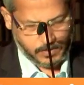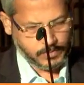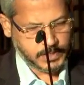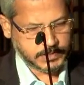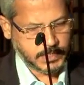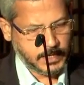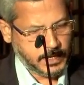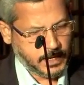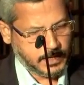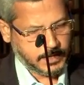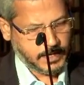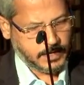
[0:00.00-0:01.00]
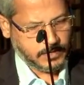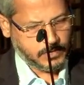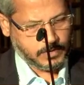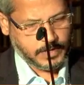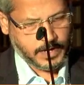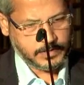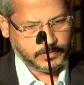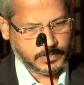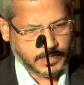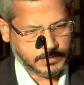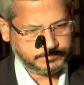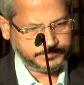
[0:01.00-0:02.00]
US, and he had a coronary
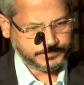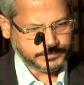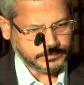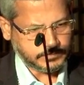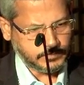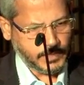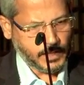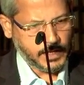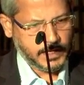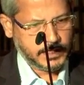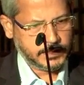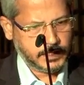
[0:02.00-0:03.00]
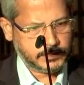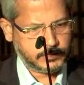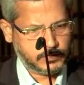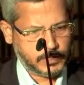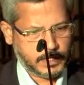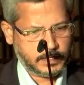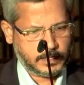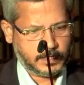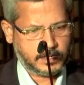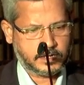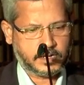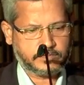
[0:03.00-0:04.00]
angiogram, and it showed
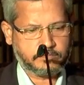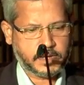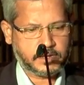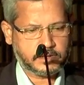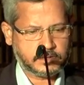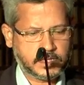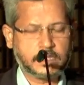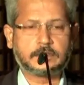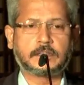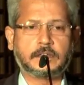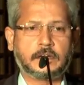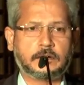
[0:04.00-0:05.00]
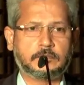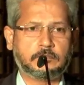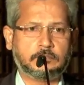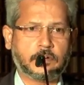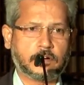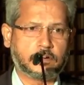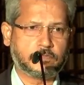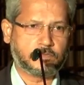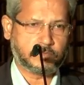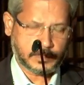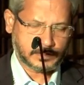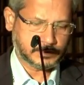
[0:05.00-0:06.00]
a left main disease of
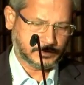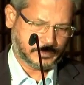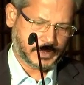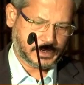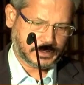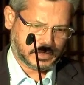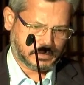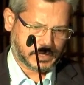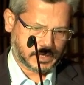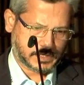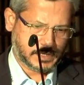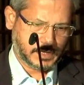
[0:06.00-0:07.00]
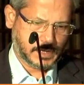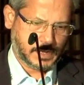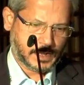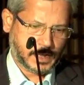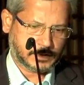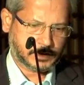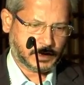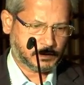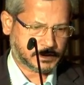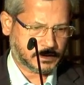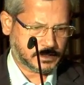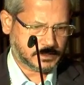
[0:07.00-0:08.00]
varying severity and
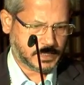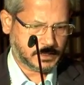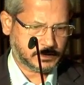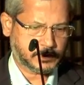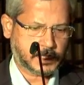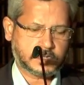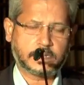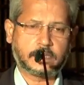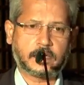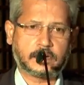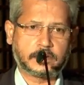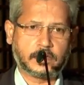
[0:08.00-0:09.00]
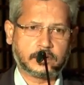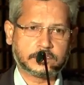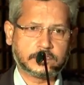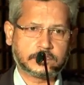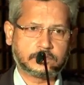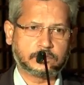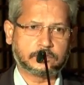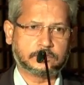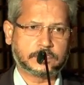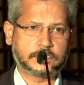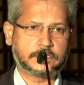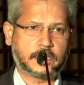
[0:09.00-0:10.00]
3-vessel disease. So the attending cardiologist who
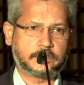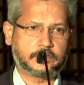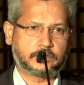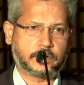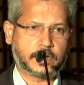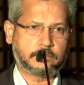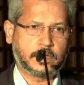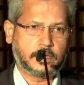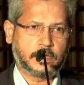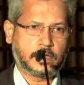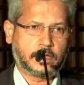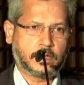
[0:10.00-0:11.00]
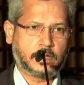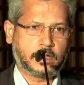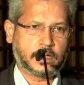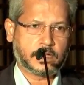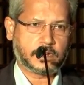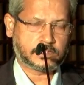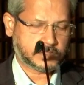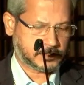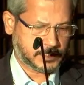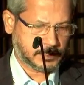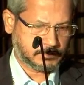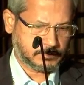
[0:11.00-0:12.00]
did the angiogram and
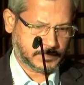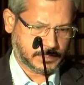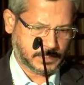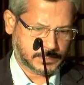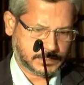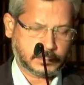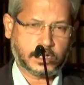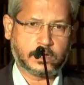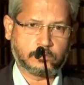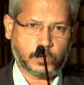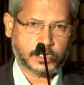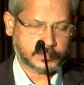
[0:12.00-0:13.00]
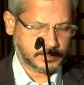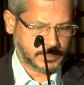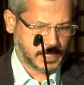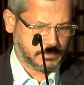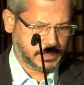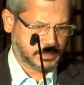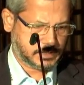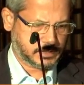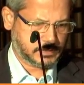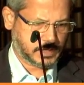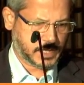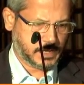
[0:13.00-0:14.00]
assessed him advised a CABG
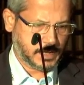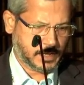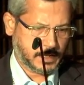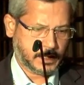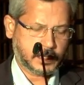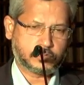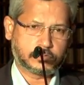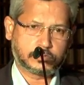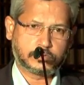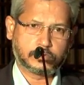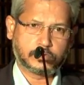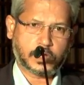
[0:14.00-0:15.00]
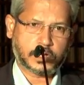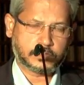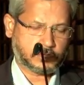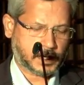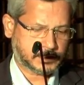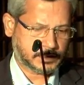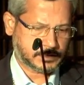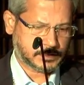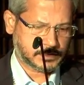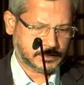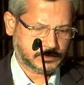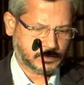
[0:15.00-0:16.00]
surgery. He took 2 cardiothoracic
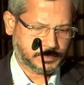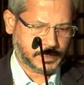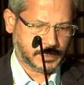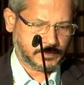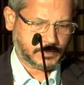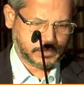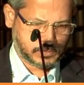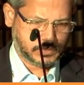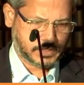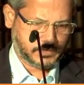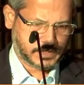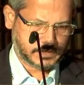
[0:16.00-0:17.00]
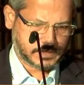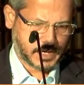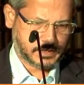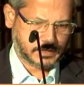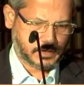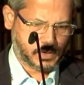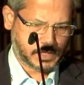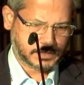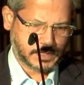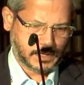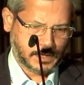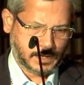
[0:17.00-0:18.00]
surgeons' opinion from 2 different states in
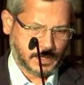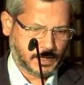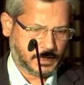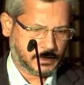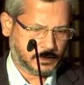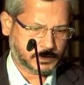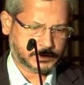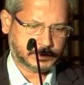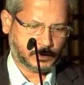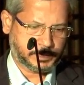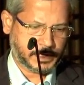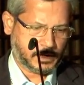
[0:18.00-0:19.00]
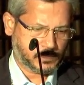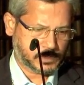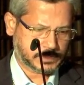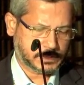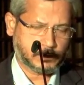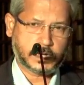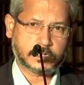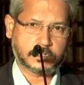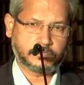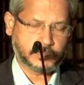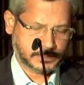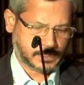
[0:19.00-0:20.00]
US, and opinion was divided.
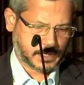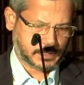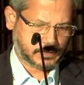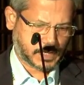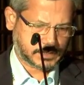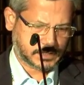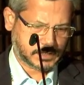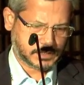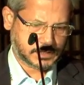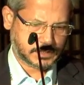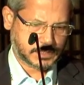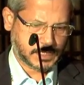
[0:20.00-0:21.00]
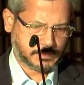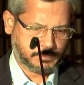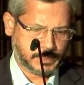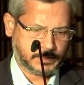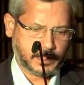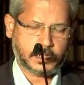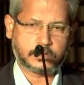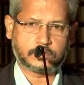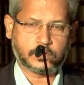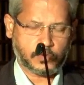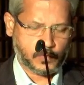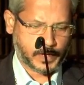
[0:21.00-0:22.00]
The first cardiothoracic surgeon said PCI
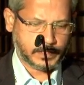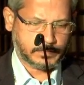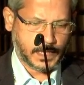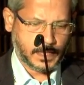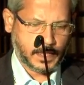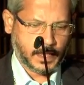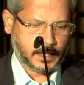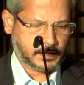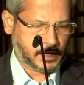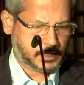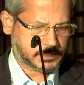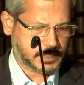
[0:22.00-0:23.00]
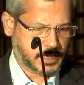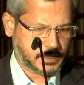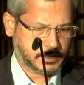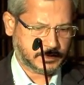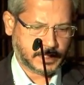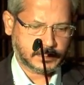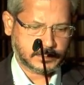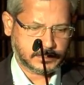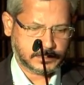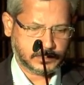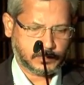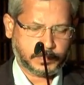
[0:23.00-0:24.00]
to the OM and RCA, and second
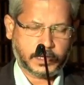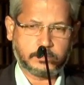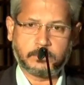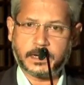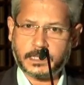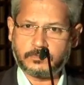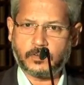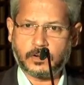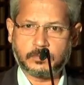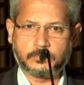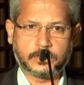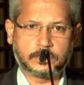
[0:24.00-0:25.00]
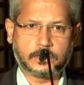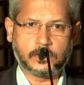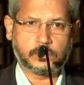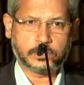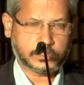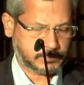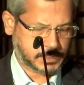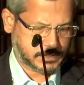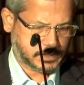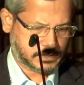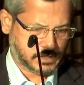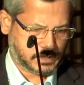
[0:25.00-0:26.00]
surgeon opined medical follow-up with no
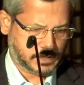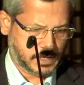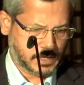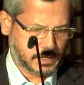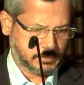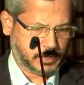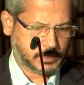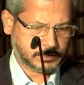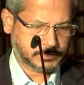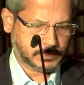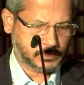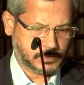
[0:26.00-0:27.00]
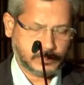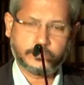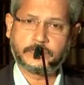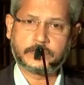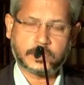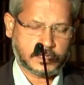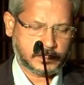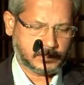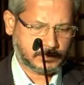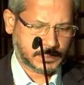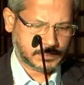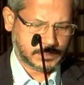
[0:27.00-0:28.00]
intervention at all. Because of the good physical
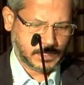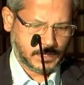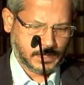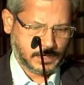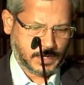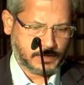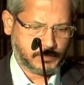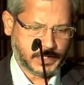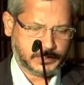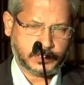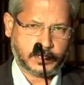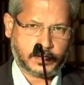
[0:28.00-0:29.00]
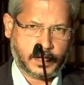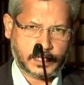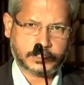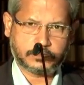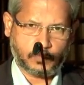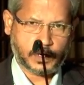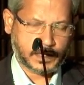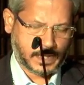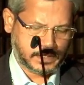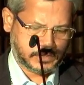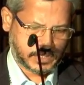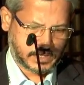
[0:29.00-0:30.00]
endurance, NYHA class 1
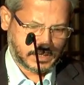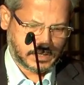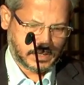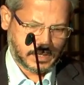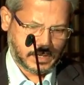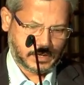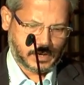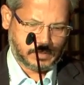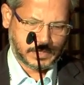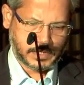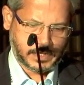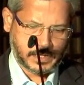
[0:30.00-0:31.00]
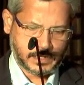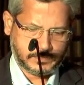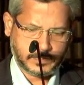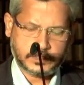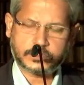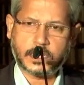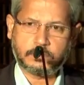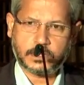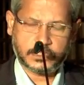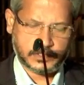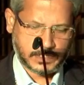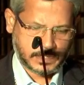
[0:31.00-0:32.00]
angina, normal EF,
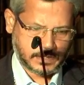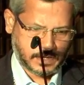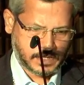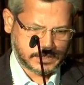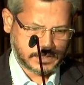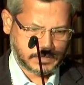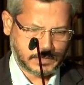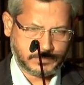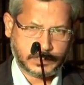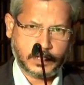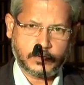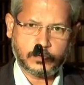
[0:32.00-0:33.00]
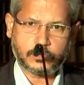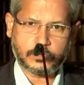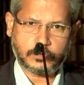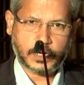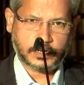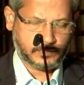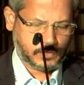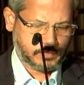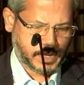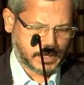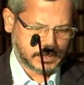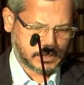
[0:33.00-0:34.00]
stable anginal class symptoms, who could run a full
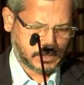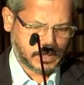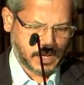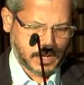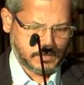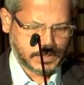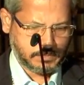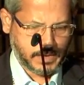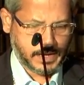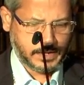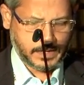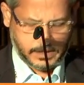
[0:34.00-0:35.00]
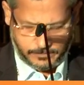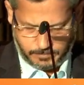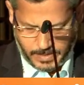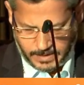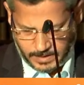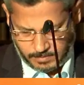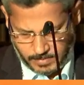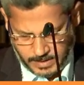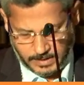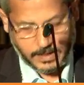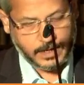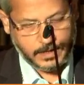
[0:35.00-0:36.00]
marathon with a mild left main and
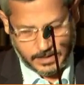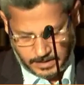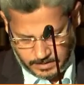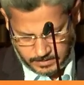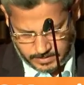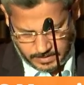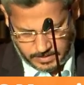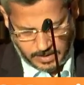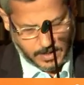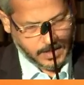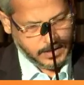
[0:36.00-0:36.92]
mild LAD disease.